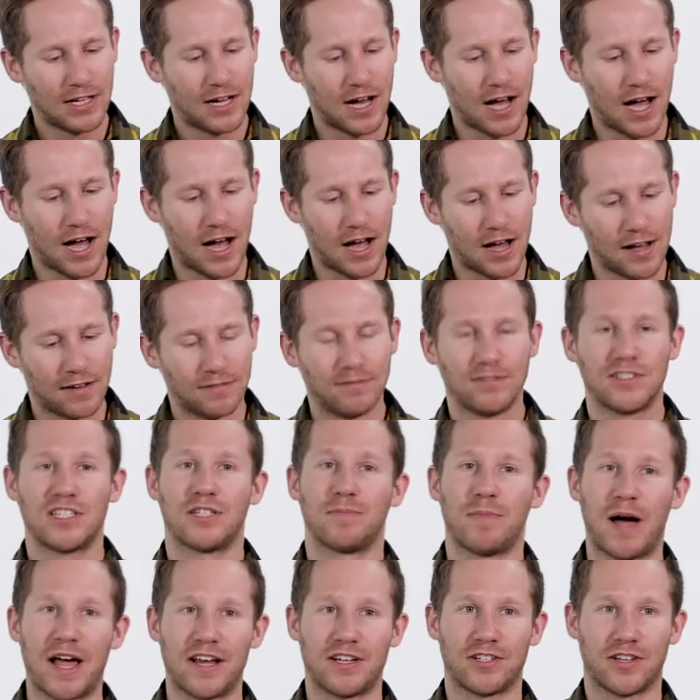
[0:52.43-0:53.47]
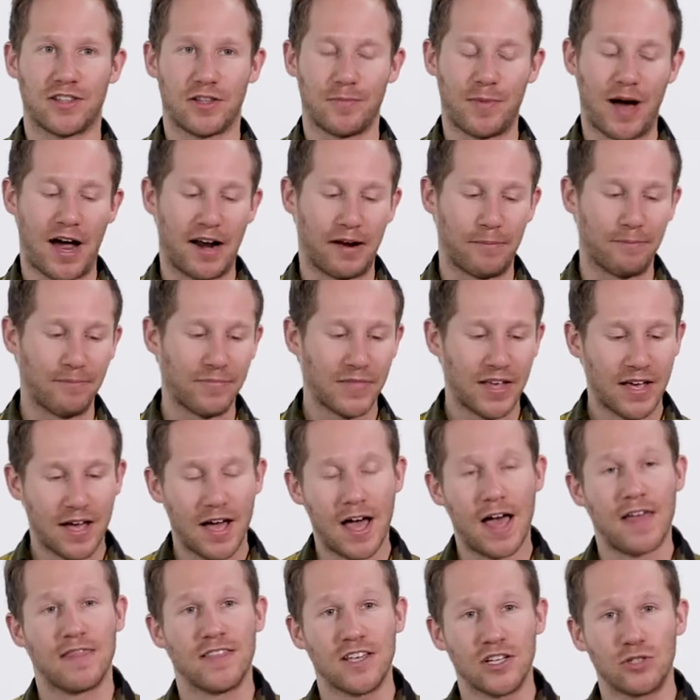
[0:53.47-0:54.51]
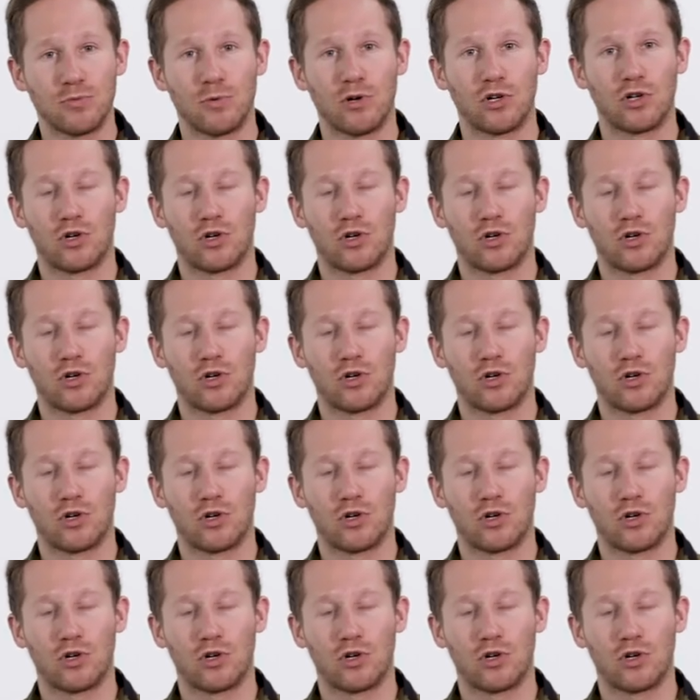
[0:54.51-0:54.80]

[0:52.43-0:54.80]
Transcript: uh, spikes on the bottom. And these will